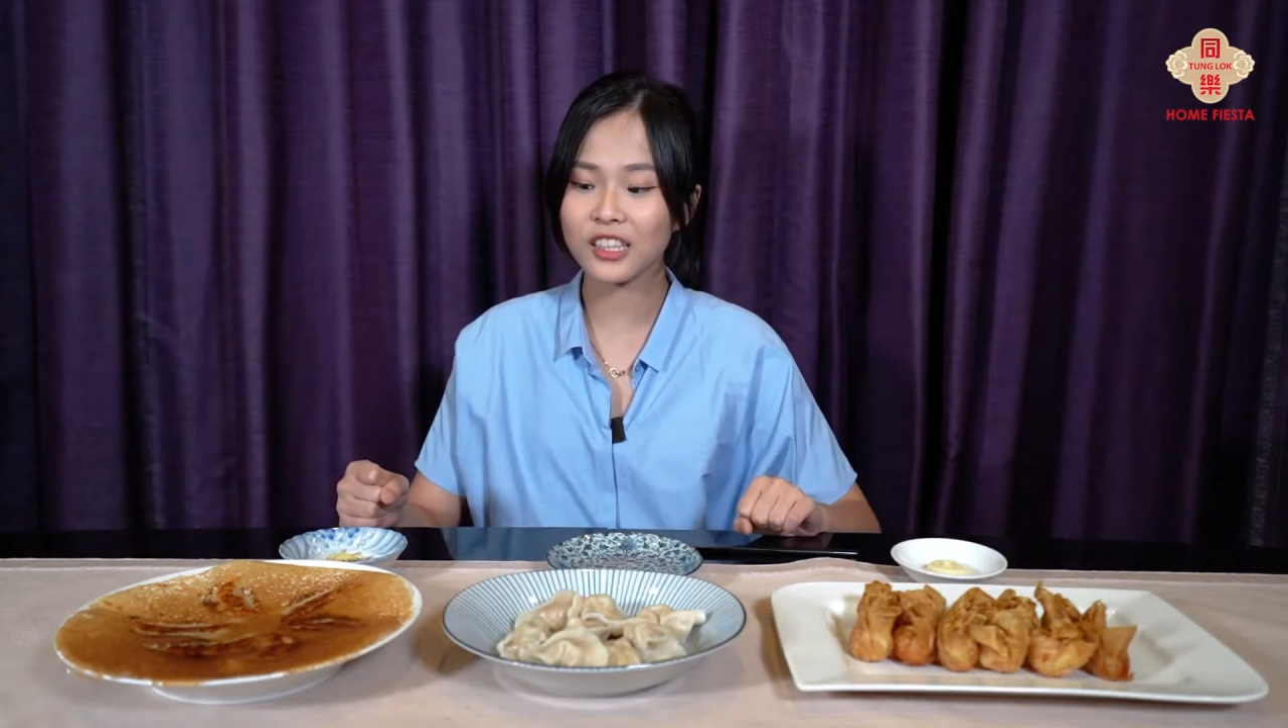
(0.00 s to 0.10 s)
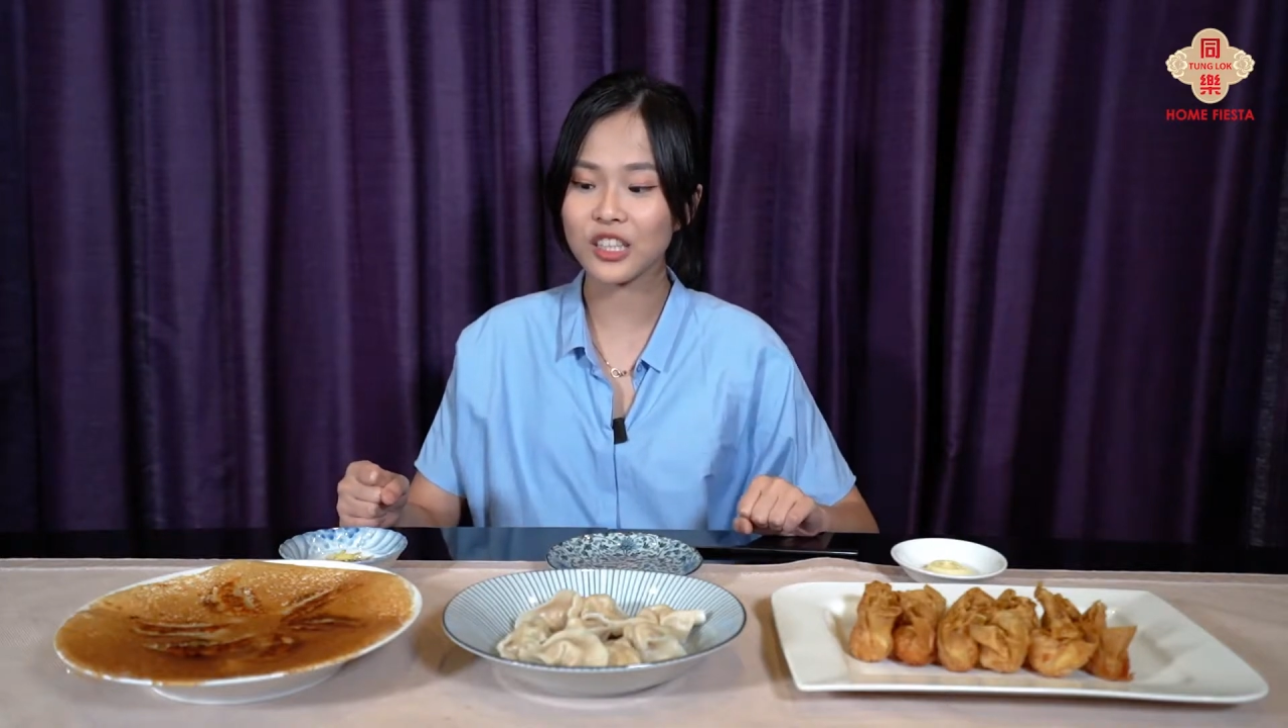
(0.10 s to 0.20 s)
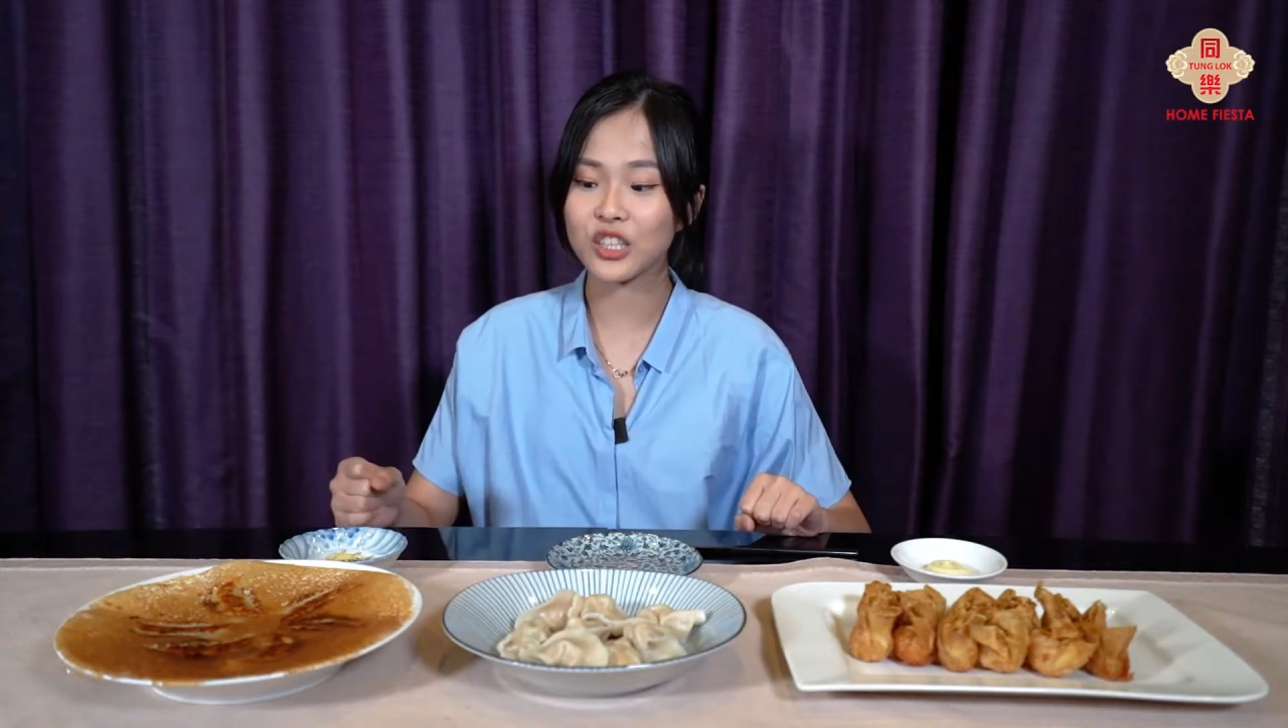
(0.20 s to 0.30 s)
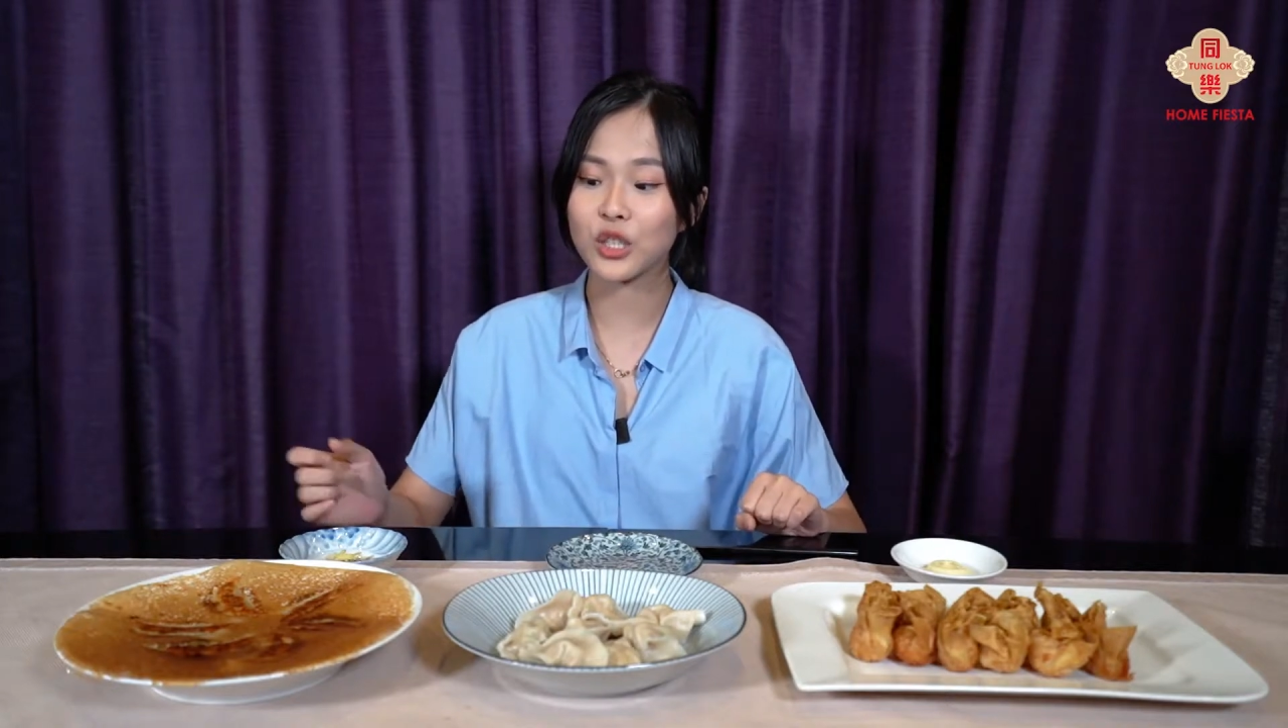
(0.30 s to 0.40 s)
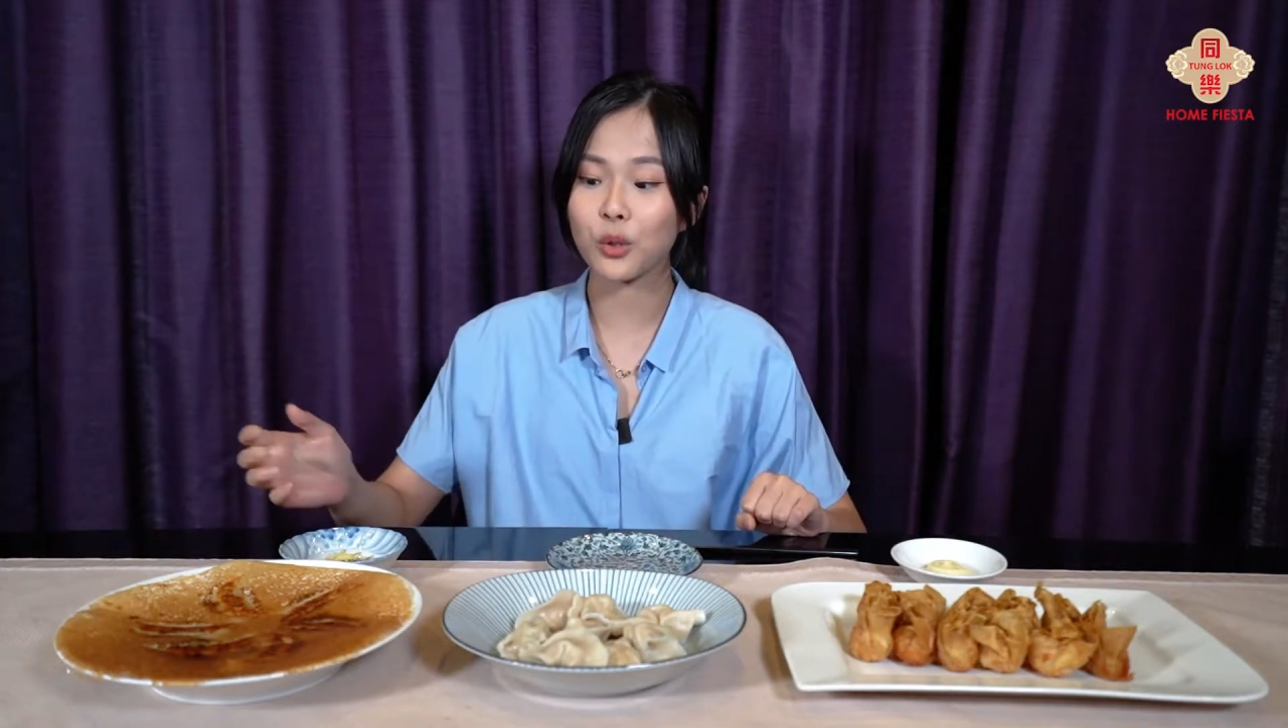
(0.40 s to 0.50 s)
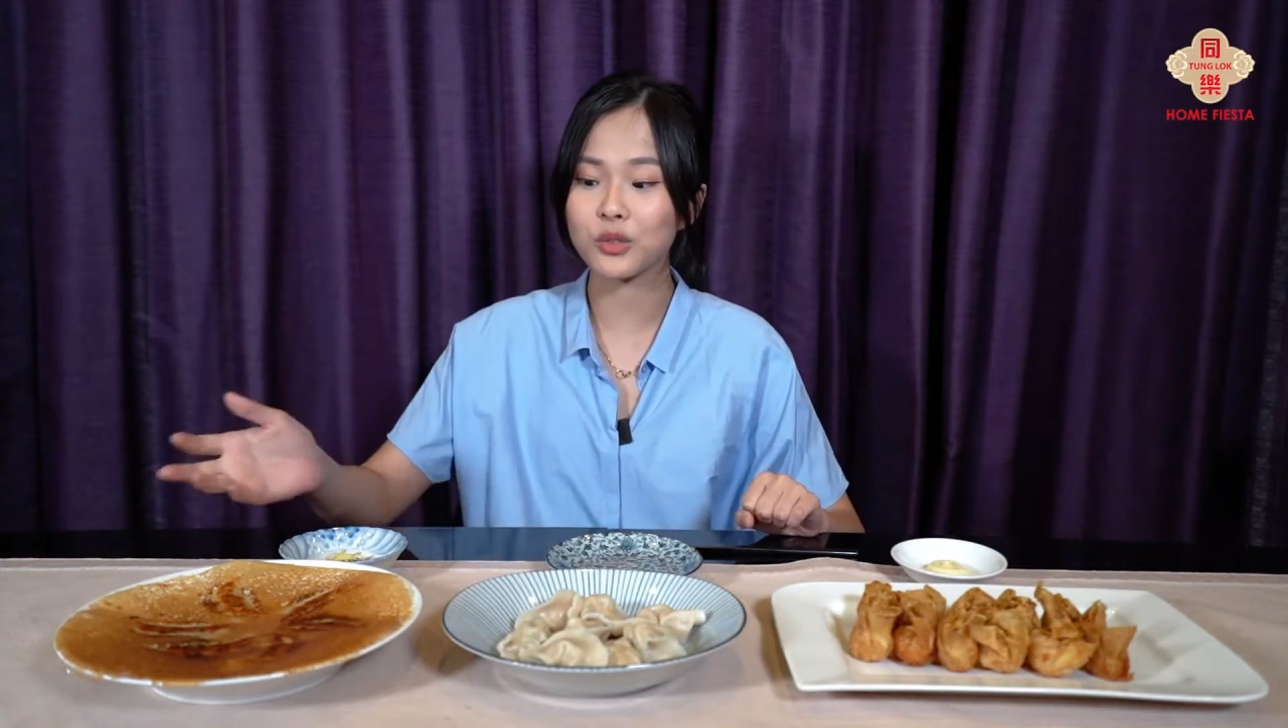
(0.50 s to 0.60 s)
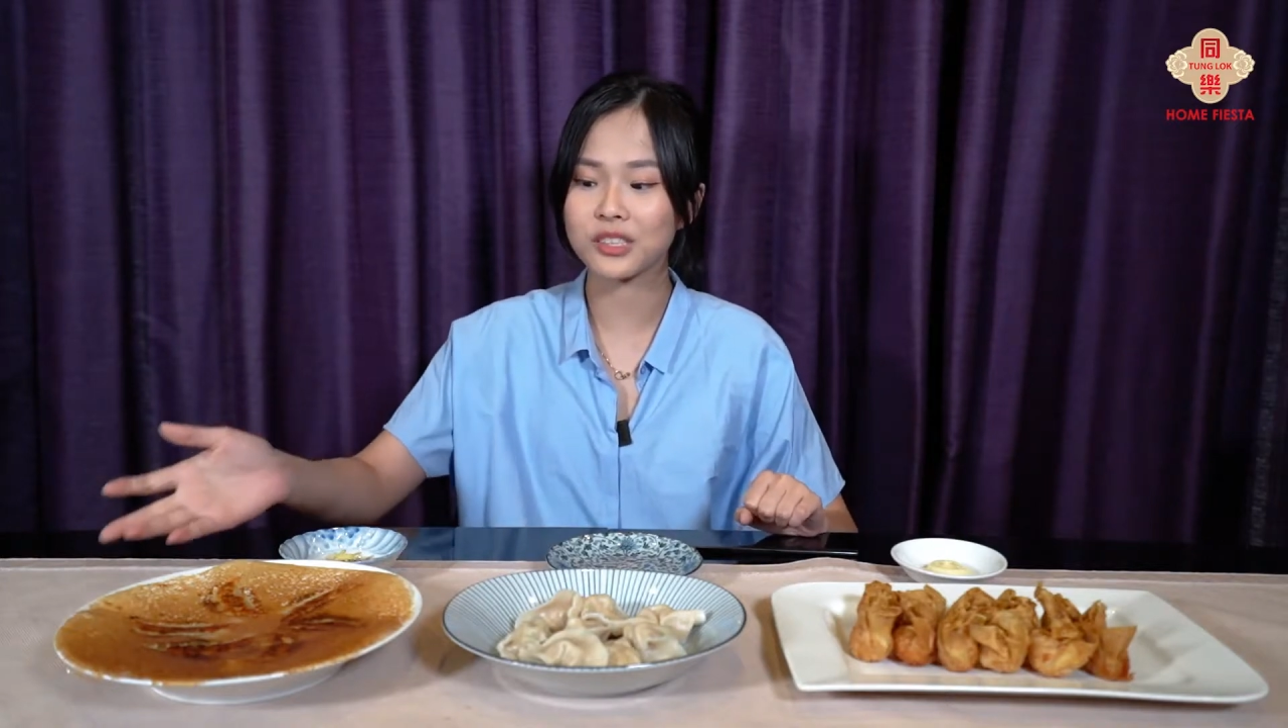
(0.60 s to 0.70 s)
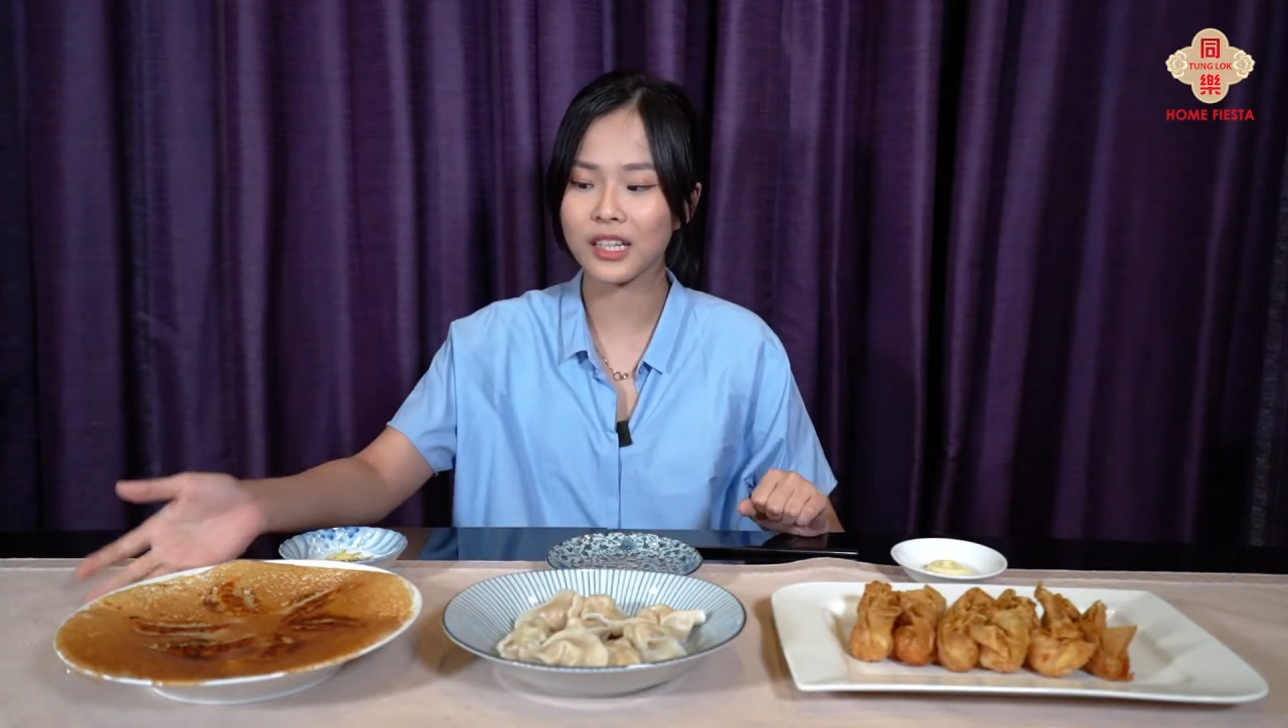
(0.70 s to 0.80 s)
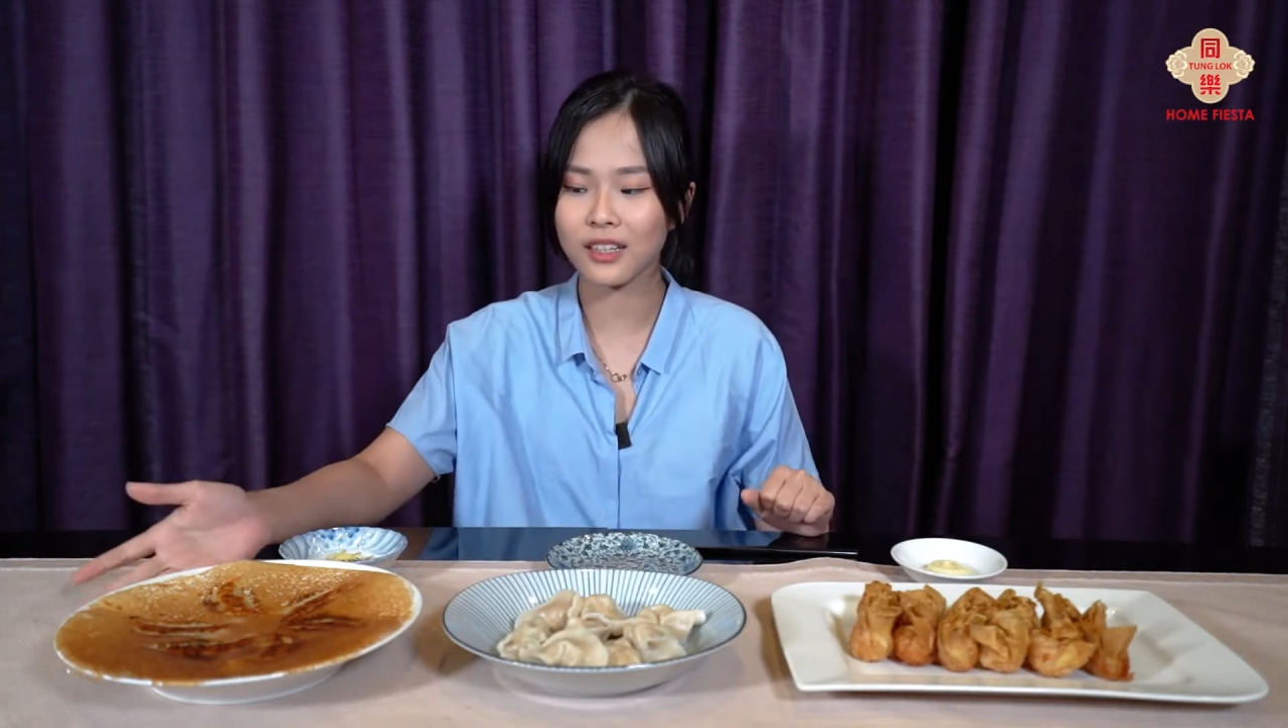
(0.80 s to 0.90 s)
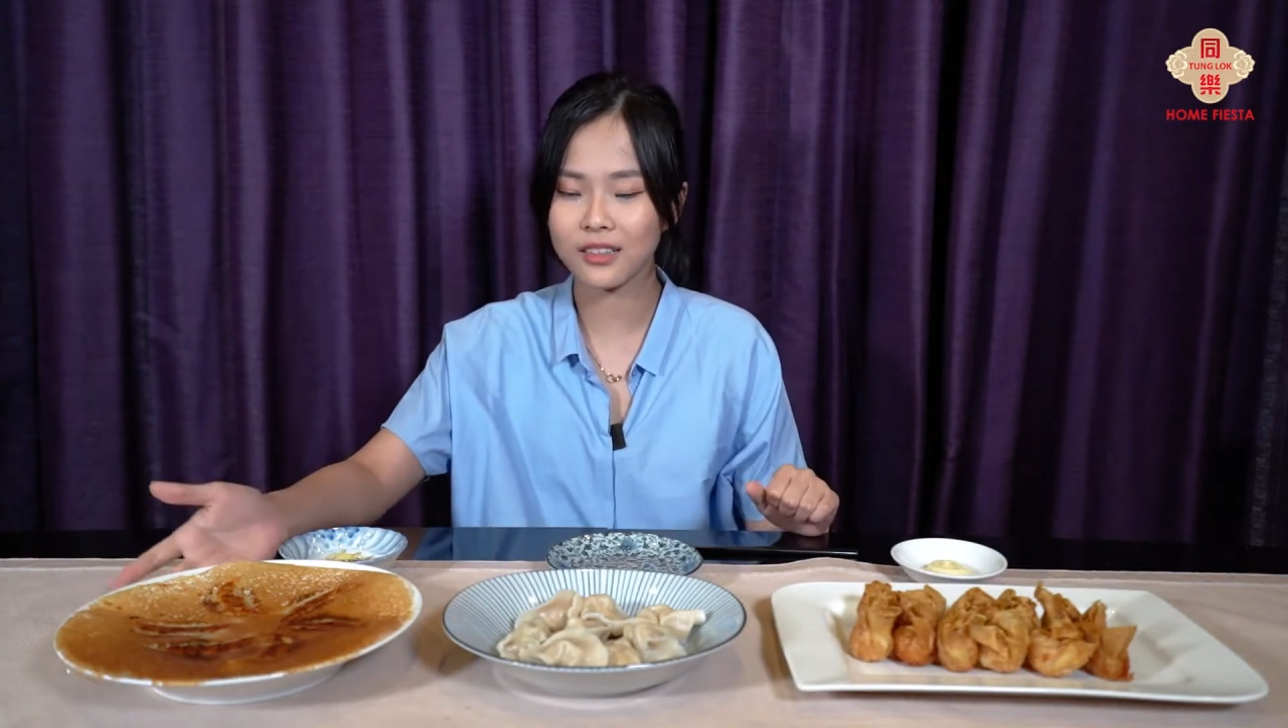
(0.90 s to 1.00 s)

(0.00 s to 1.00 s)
the gyoza